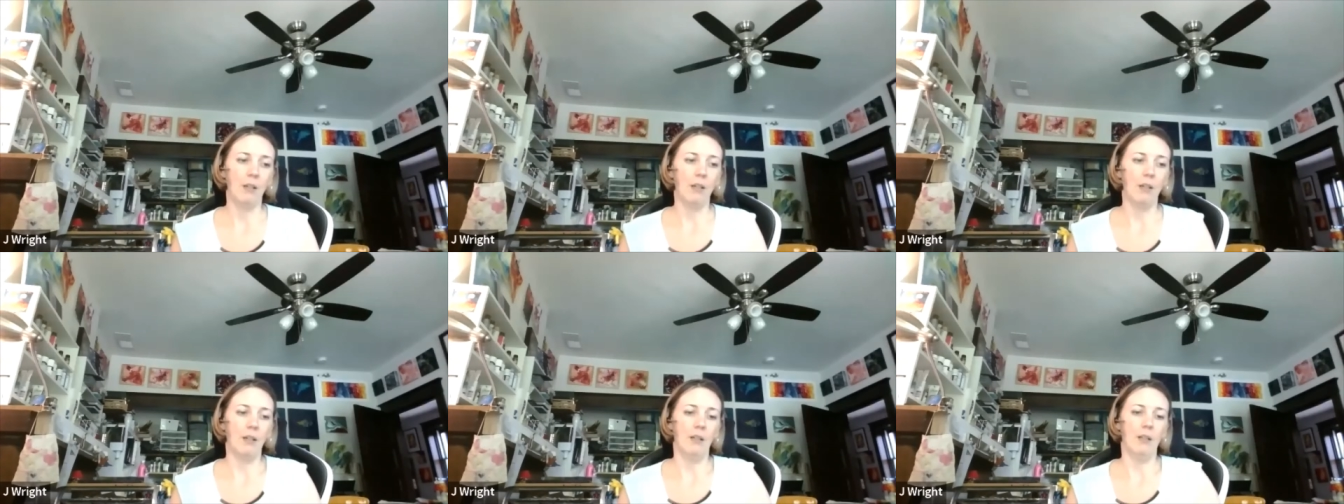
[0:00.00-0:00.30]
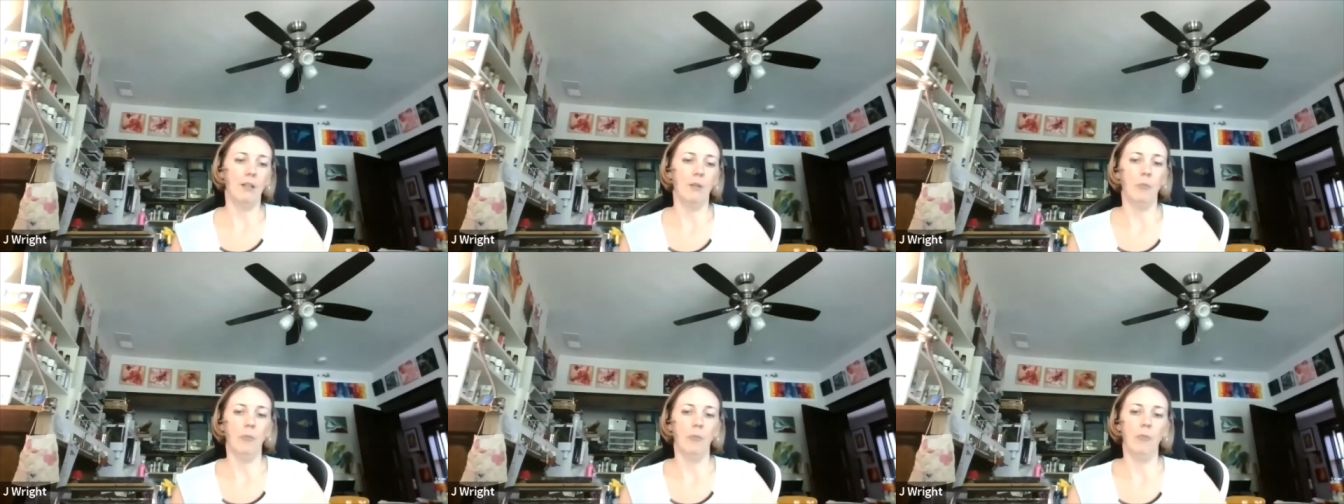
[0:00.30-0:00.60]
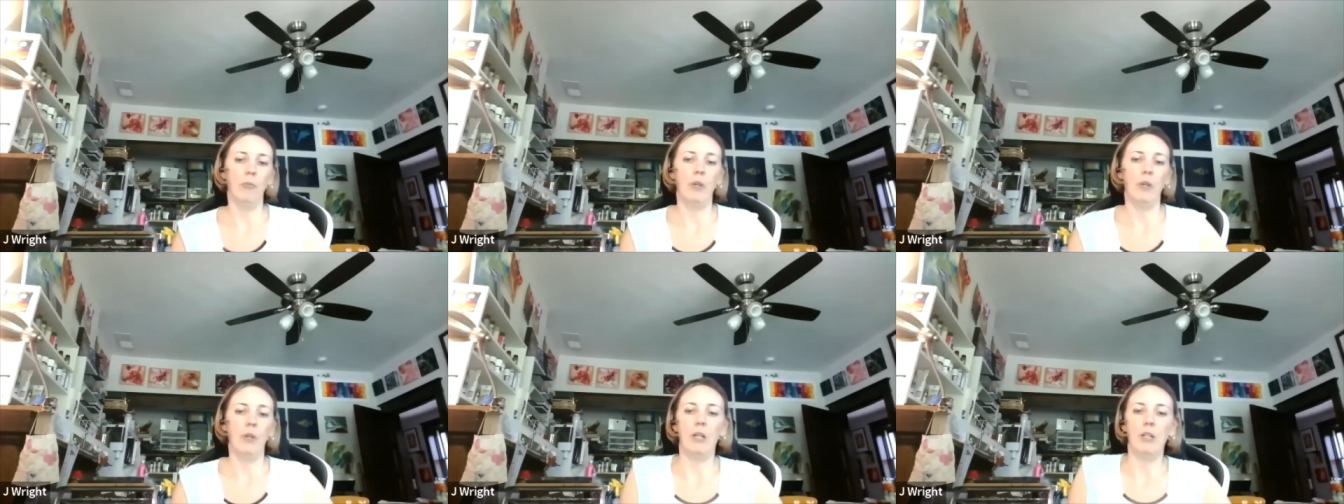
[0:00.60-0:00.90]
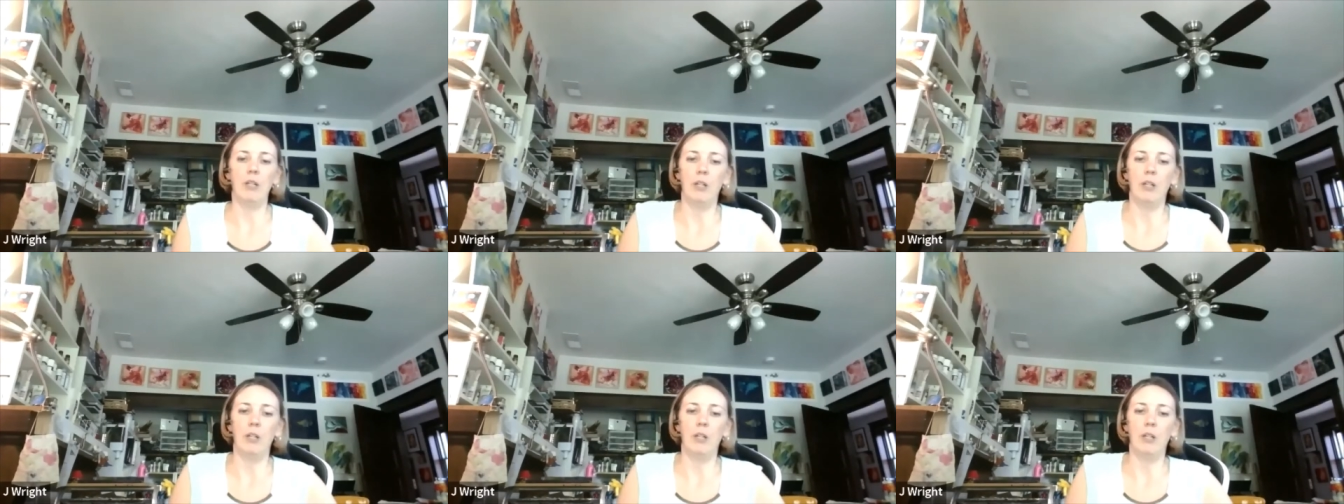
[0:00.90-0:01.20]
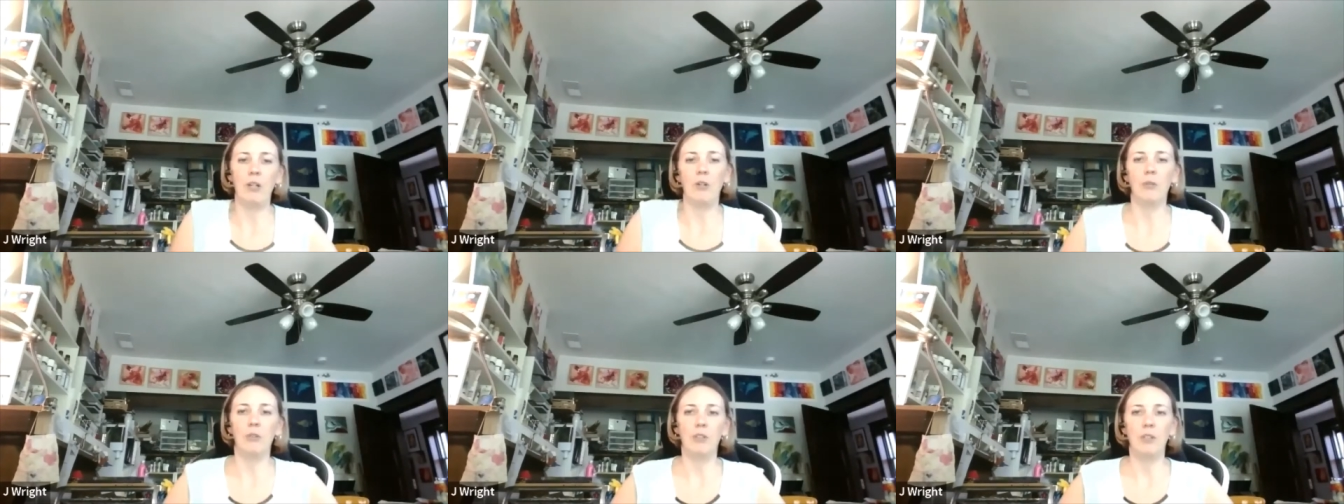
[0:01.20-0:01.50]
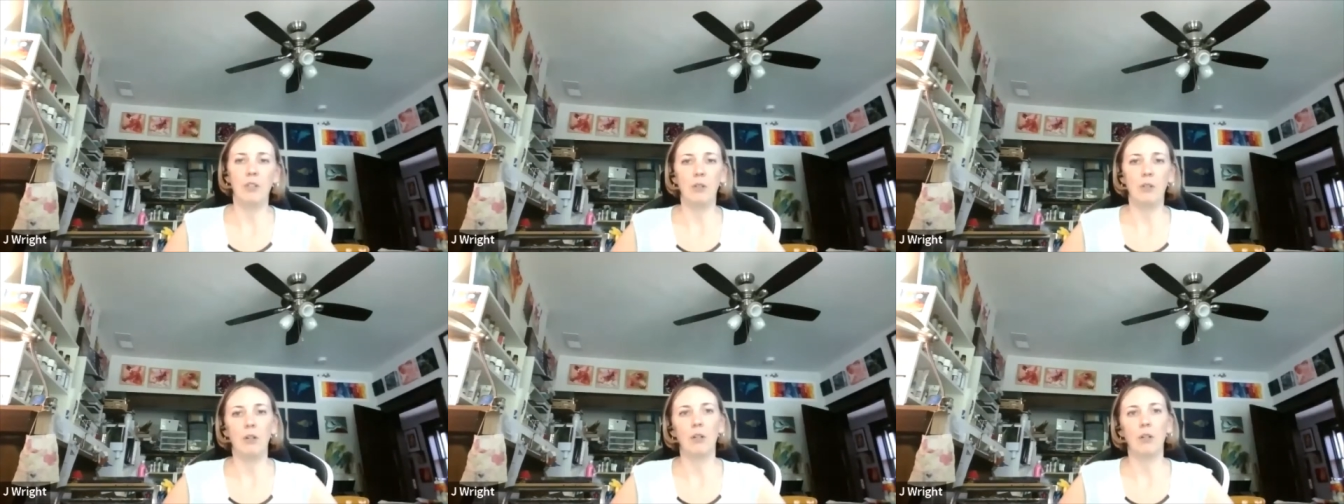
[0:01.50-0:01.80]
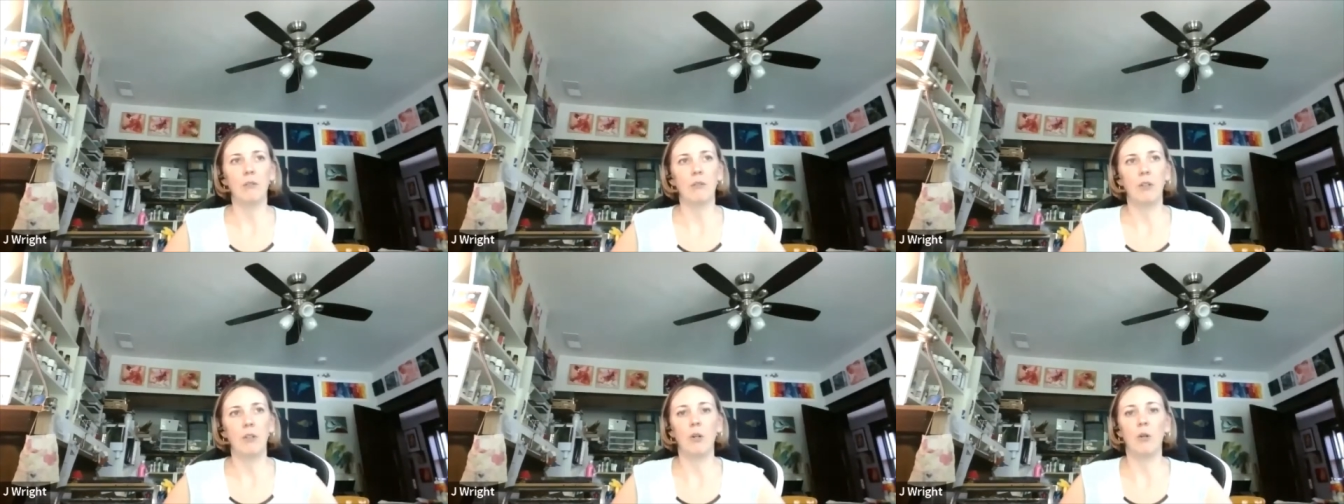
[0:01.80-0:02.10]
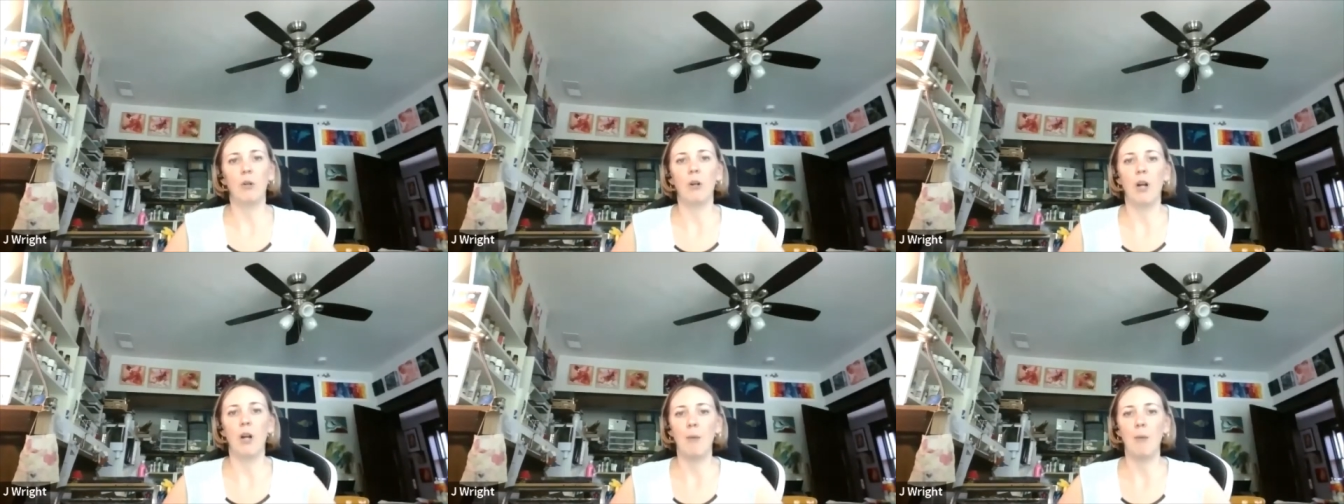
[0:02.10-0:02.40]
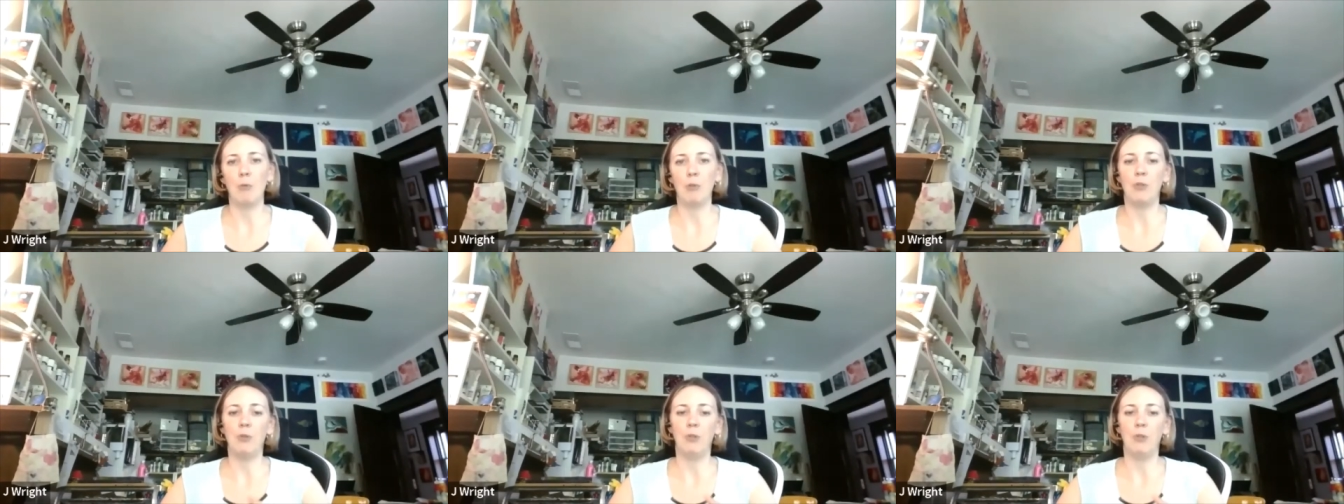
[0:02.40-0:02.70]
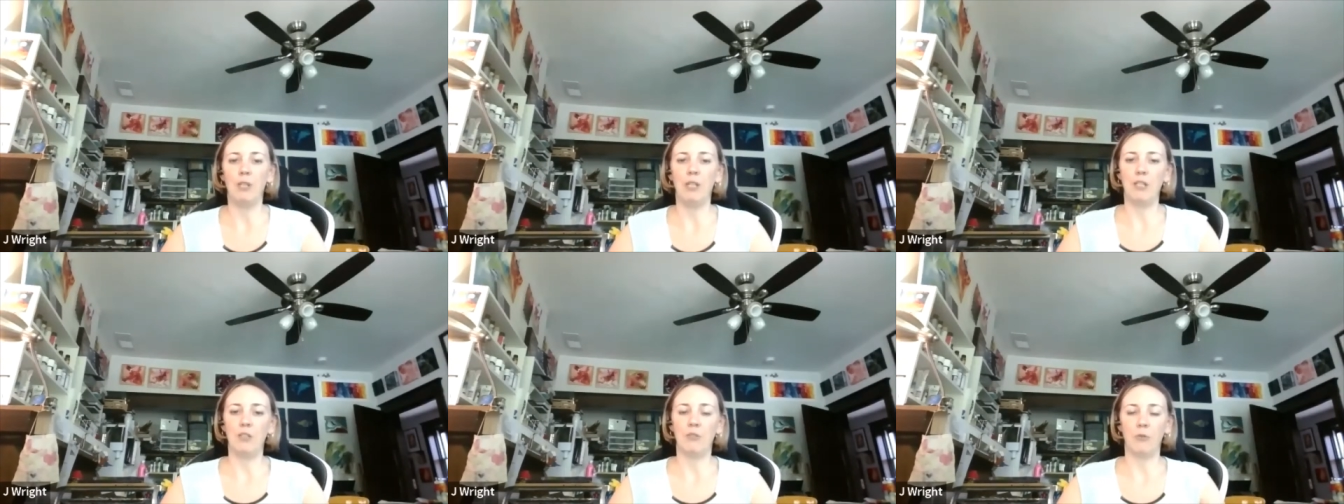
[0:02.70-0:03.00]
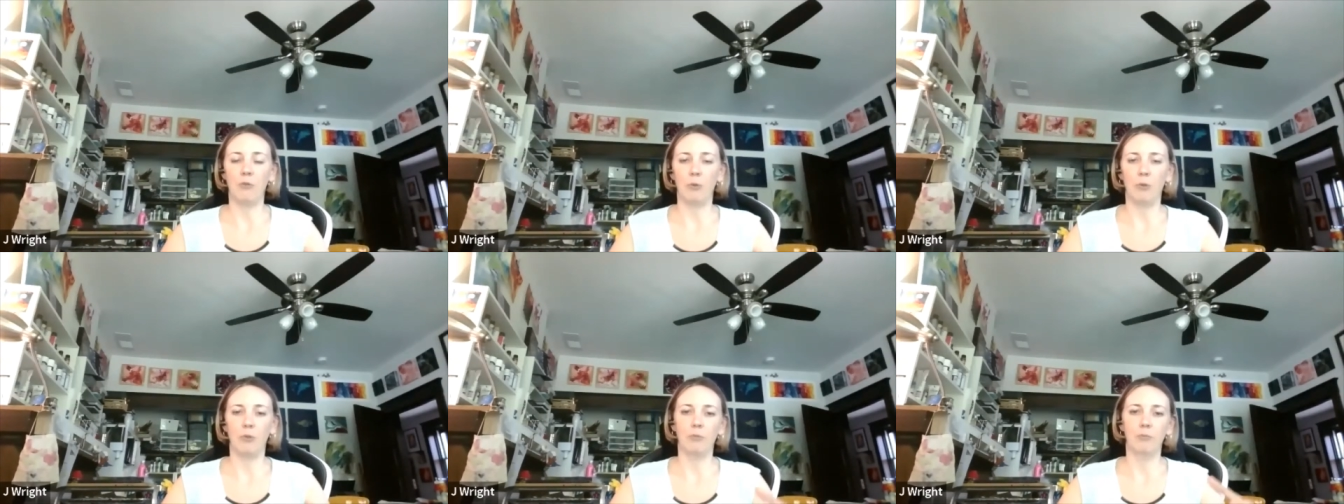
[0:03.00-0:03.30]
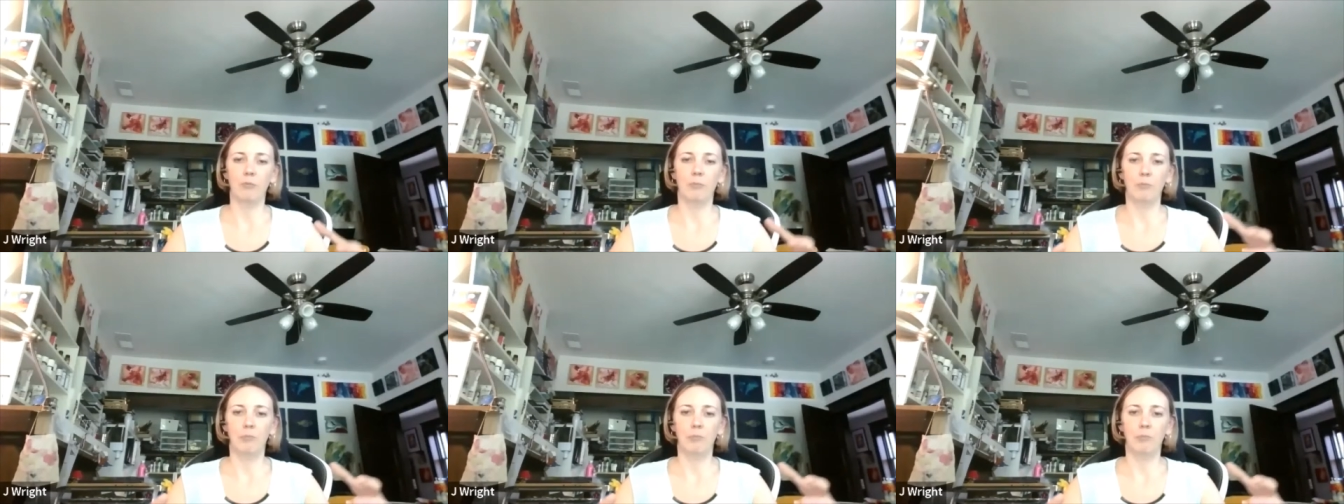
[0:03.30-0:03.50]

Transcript: Um, you know, I know that there are there are opportunities for